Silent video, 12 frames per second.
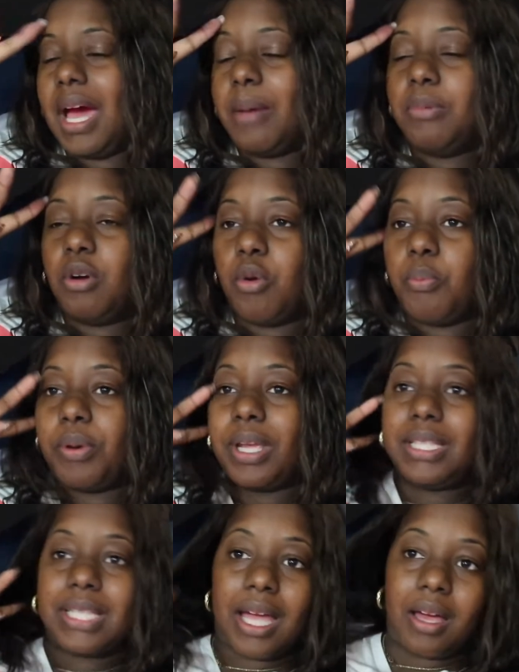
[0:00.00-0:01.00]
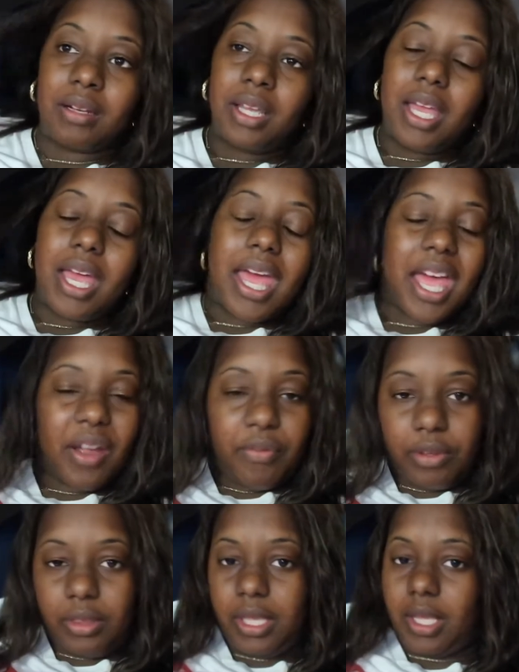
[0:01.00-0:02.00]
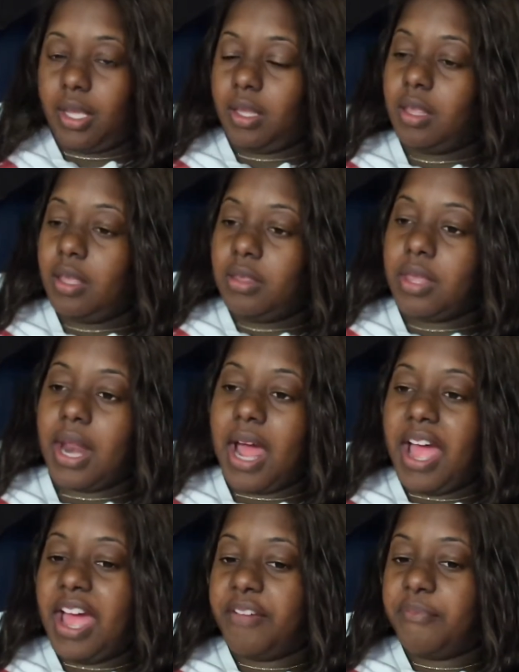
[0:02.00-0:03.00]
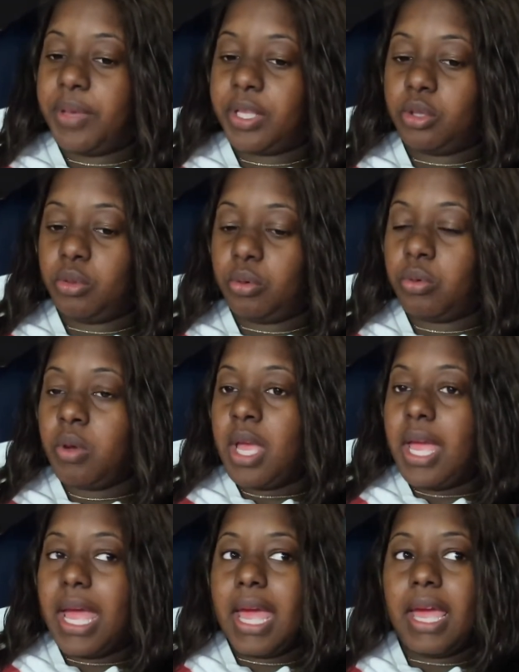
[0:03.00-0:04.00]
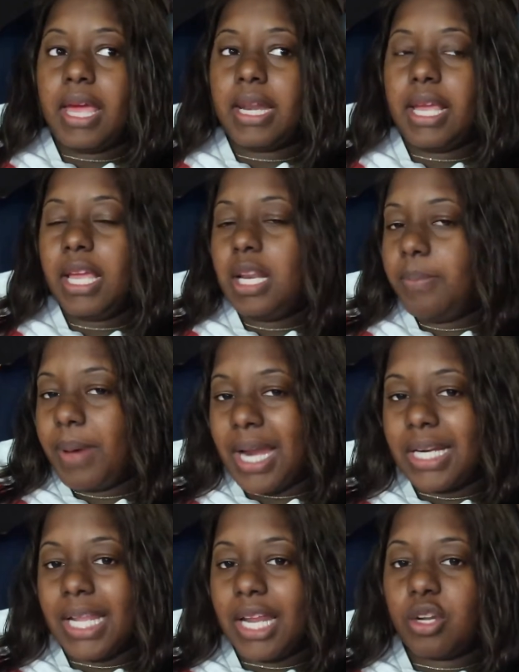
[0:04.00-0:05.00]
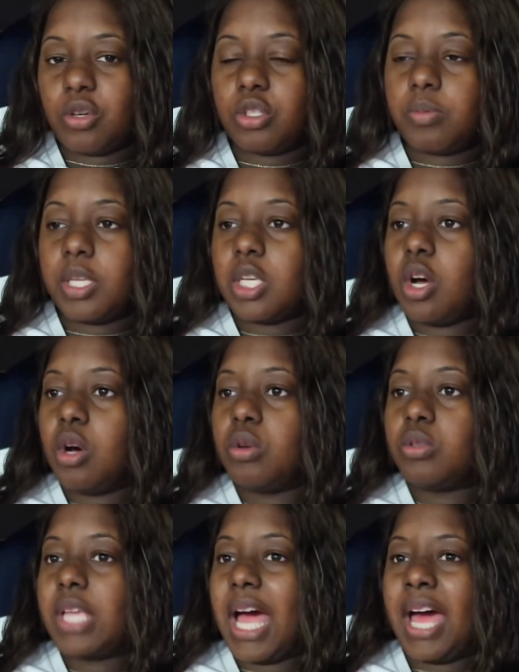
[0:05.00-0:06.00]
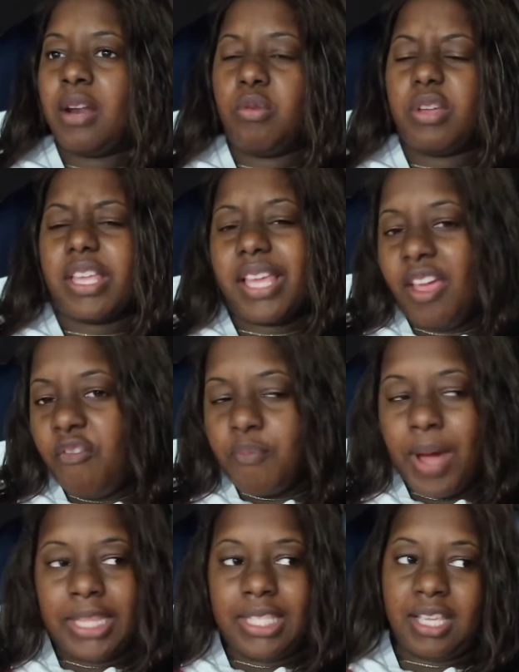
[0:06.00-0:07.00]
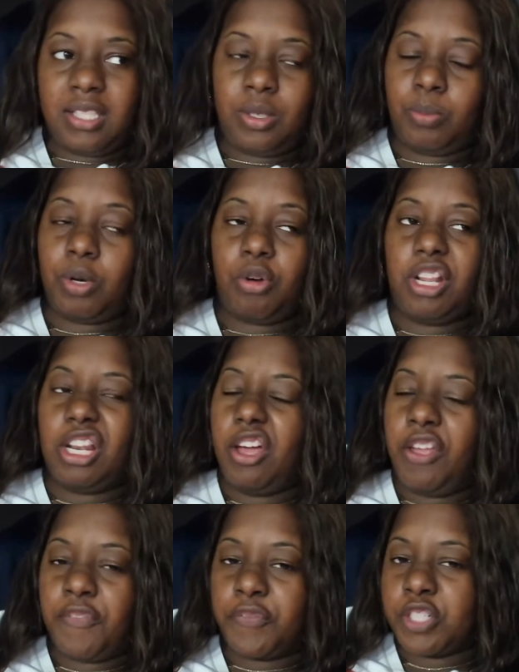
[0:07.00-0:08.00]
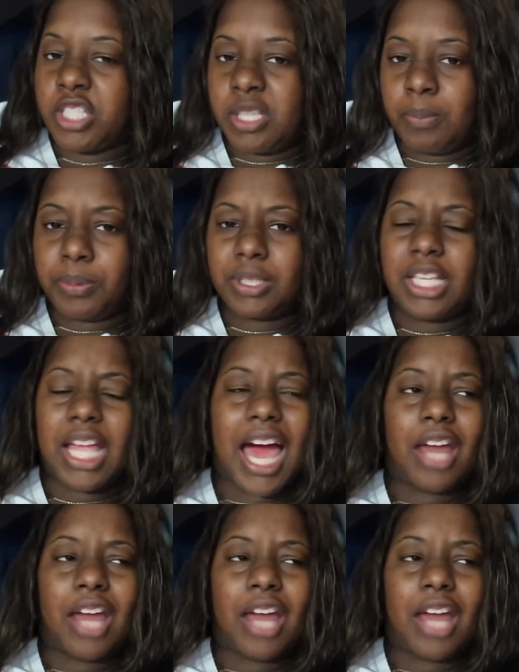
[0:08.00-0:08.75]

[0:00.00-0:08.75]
I'm gonna break down everything that I have been through. And anybody that knows me knows I don't give my testimony looking for sympathy.